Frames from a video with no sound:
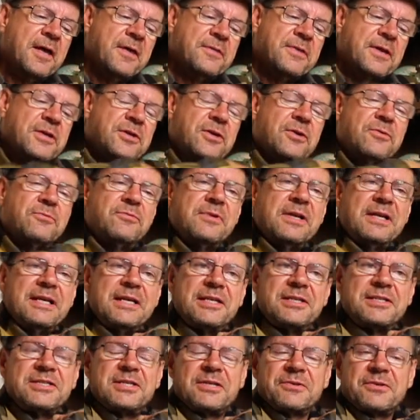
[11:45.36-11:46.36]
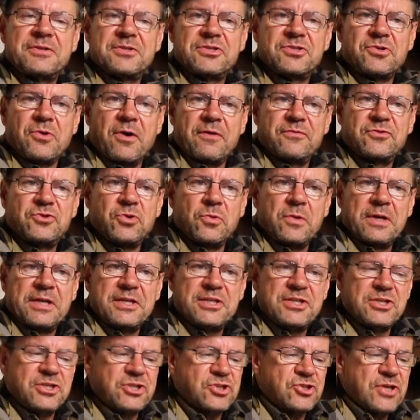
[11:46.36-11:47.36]
that you're really sort of totally
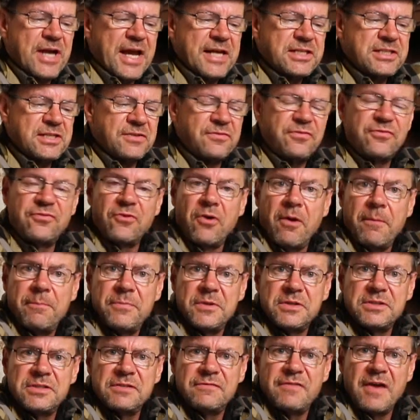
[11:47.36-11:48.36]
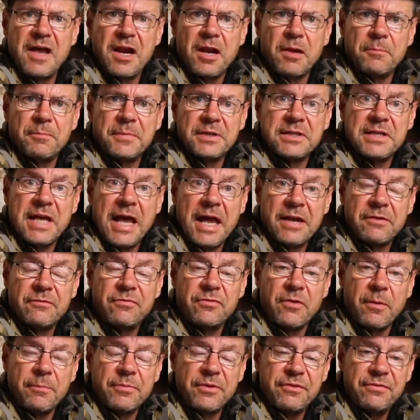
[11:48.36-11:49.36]
distracted from the development and
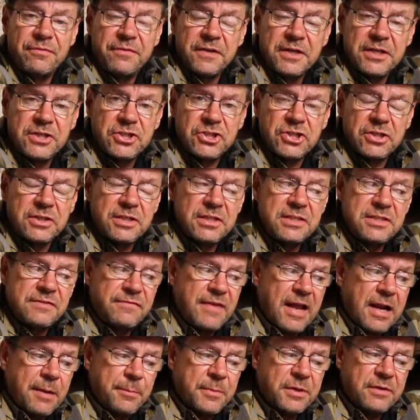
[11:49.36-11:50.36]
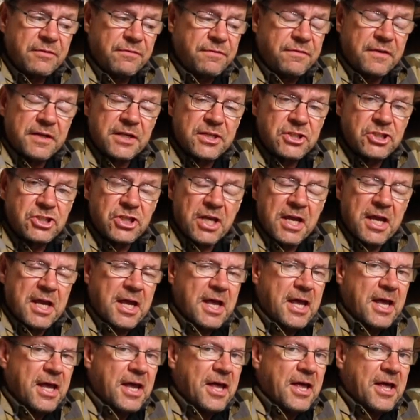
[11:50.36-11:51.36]
from the finish. And the development and finish
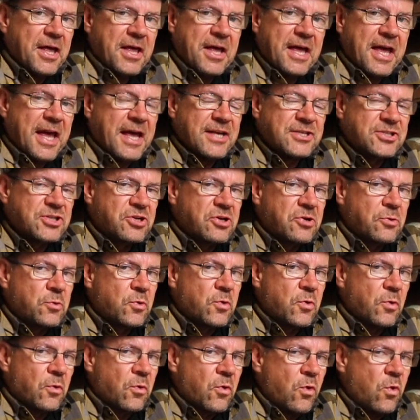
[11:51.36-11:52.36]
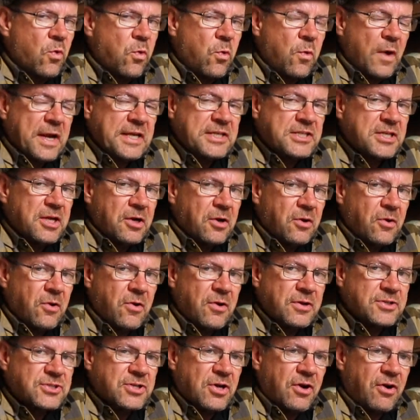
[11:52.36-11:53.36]
has got quite a
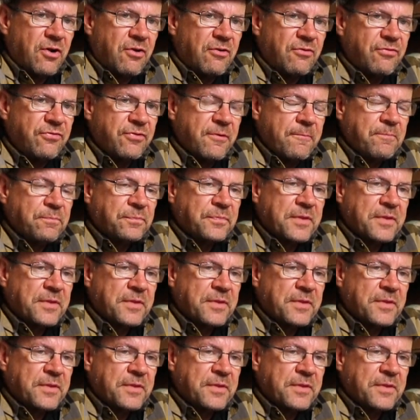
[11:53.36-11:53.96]
lot of